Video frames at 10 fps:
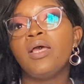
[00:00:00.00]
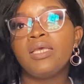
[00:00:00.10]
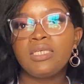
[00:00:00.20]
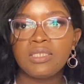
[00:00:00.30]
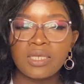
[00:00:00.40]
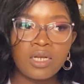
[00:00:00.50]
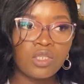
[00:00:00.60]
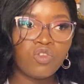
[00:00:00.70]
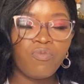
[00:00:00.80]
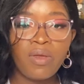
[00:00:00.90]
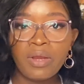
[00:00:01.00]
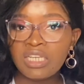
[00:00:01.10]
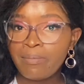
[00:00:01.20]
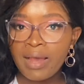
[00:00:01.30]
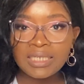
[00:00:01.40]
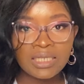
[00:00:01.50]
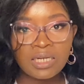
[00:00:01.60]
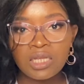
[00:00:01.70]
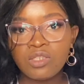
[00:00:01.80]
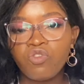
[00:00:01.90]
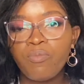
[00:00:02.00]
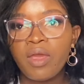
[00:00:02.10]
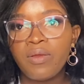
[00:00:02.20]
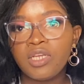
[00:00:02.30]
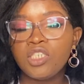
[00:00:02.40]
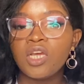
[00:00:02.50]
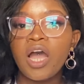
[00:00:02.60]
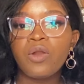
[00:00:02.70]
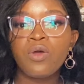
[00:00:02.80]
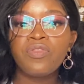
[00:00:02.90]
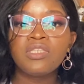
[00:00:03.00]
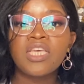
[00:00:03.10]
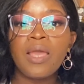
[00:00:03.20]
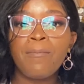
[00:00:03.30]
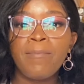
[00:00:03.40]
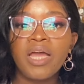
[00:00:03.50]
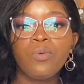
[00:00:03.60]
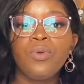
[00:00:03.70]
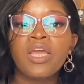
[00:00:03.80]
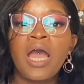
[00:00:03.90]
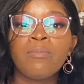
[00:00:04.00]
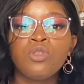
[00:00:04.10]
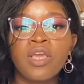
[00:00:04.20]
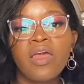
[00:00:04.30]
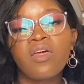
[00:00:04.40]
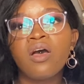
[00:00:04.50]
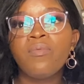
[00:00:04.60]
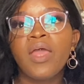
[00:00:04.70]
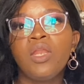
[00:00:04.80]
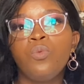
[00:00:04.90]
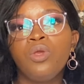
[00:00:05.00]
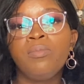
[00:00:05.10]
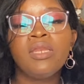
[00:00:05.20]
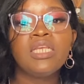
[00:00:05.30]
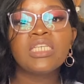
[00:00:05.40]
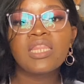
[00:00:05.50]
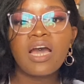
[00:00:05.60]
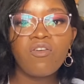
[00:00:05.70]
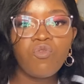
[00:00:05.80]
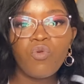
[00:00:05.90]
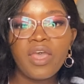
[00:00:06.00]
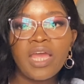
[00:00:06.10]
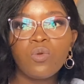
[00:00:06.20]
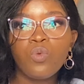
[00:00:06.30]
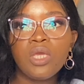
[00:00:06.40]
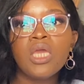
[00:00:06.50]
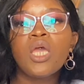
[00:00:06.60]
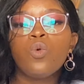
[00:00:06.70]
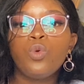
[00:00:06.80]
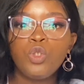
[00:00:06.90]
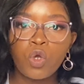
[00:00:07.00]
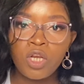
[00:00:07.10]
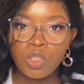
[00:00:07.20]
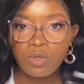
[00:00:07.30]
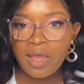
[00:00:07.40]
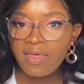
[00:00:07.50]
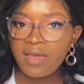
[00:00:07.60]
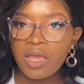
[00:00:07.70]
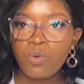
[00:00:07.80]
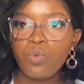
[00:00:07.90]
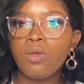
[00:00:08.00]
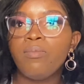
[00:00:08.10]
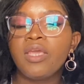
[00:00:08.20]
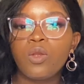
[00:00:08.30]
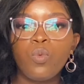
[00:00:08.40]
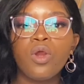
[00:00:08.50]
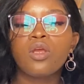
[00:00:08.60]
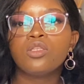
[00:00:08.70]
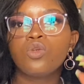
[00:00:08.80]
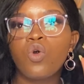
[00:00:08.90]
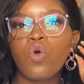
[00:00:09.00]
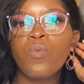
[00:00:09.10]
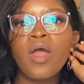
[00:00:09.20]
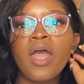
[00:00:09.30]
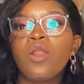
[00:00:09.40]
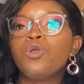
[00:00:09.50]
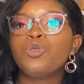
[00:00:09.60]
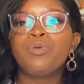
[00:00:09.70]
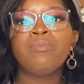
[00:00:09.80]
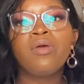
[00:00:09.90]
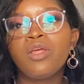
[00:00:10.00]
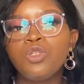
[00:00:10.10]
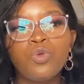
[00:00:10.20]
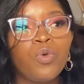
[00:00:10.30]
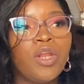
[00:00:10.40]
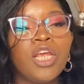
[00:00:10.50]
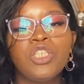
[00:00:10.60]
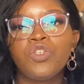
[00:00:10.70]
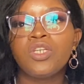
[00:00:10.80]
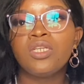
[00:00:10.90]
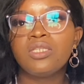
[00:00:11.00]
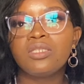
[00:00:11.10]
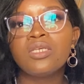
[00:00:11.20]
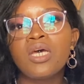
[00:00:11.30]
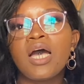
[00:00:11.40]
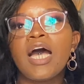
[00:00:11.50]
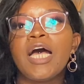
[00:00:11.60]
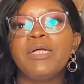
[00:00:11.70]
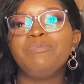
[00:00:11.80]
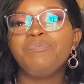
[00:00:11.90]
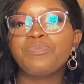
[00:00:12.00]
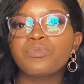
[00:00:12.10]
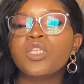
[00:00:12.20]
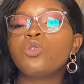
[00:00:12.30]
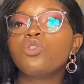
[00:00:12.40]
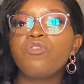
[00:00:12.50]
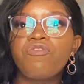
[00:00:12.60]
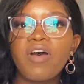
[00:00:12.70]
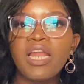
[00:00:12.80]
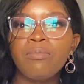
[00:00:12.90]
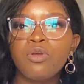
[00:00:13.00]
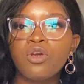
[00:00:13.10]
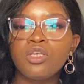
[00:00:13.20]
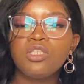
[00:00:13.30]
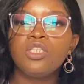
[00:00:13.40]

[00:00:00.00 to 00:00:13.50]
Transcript: his standards of marriage and my standards of marriage are not the same, but we come together and we meet each other halfway, and we join it together and we make it work. So, and also being married to a Nigerian is it's also fun, because,